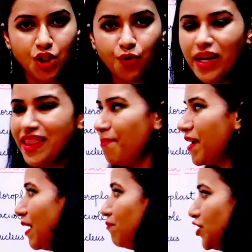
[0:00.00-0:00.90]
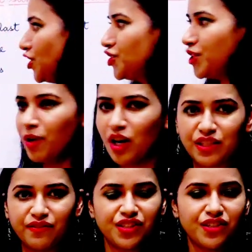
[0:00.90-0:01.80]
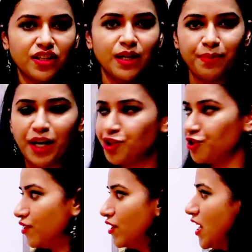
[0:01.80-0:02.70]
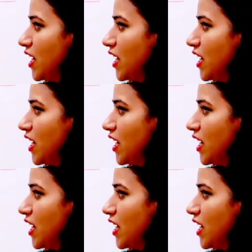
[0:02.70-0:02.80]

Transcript: So when they become turgid because of the turgor pressure,